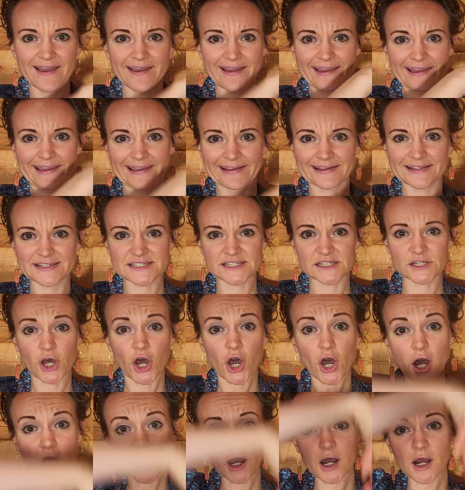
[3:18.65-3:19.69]
hands and
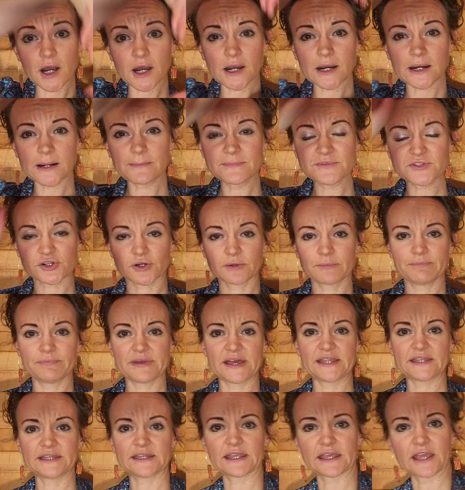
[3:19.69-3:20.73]
arms, or
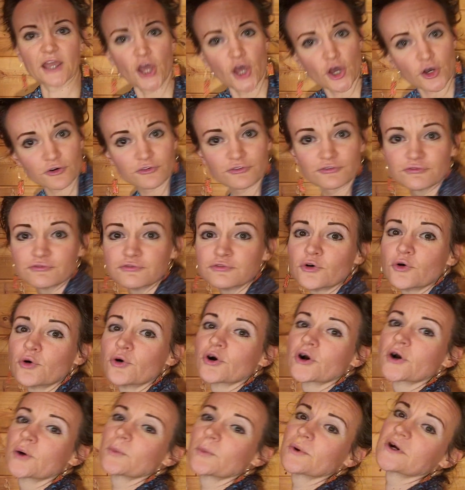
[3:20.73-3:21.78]
bending
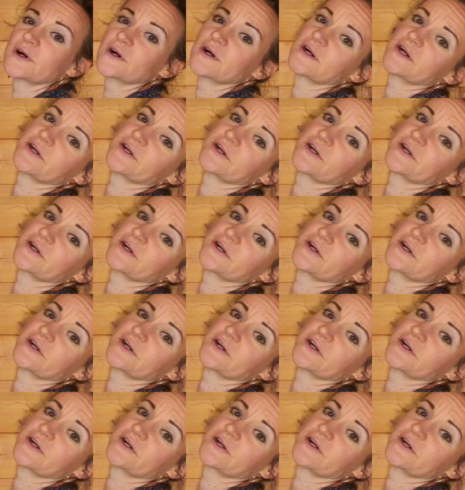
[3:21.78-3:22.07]
forward